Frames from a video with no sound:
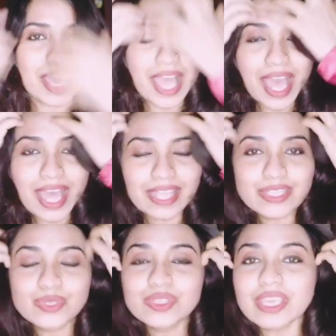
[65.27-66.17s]
And
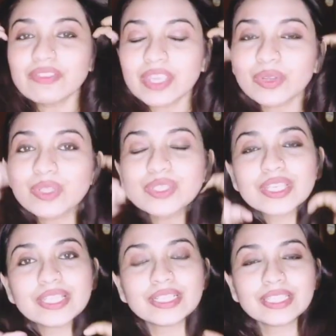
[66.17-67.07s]
today we are going to
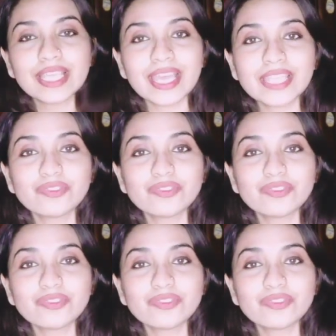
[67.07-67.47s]
learn that